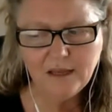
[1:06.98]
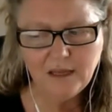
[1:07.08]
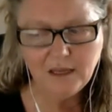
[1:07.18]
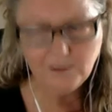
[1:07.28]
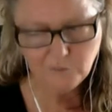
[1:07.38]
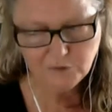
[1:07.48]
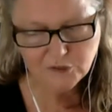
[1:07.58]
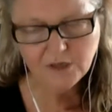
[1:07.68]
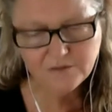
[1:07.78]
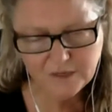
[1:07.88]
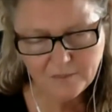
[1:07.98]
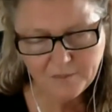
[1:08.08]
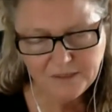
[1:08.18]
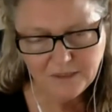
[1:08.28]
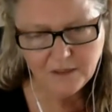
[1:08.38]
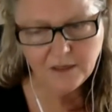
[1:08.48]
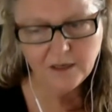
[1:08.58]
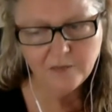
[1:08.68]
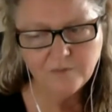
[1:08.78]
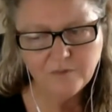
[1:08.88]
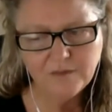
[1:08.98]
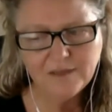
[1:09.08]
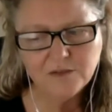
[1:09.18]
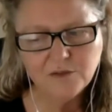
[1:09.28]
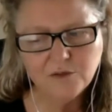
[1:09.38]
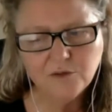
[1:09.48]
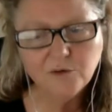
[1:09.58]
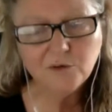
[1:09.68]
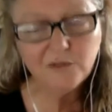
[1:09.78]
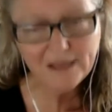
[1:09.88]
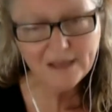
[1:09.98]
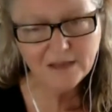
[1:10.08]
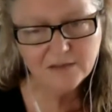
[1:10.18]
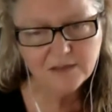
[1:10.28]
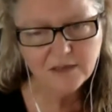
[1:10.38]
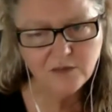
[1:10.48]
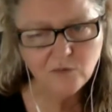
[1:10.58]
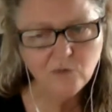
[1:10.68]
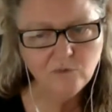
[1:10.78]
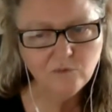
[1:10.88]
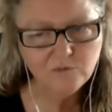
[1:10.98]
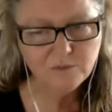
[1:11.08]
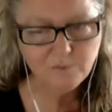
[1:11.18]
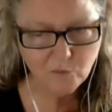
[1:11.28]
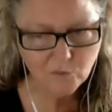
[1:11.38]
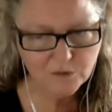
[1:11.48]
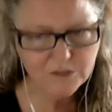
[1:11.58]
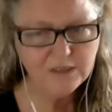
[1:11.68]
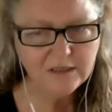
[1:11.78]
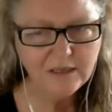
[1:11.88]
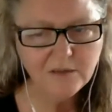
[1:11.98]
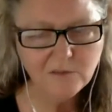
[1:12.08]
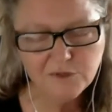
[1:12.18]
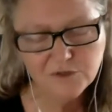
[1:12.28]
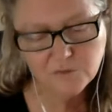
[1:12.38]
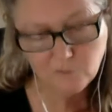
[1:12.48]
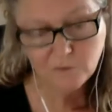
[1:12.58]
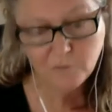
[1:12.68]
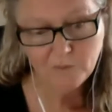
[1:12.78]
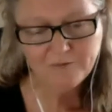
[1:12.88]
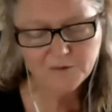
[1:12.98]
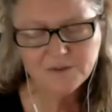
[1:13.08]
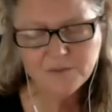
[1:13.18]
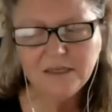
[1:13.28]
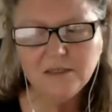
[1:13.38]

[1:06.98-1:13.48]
which I develop up here, thanks to Google Hangouts and your support in that, which is where we first met.